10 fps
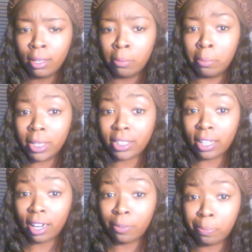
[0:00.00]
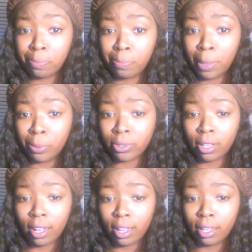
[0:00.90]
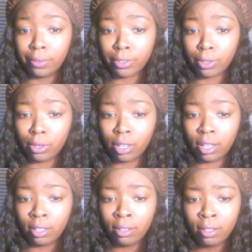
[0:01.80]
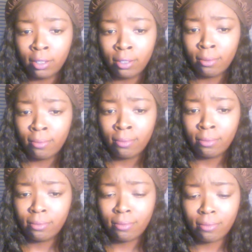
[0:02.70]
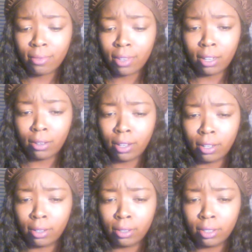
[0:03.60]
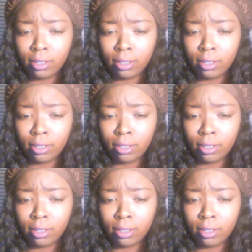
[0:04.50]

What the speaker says: missing out of people's lives, or I don't know.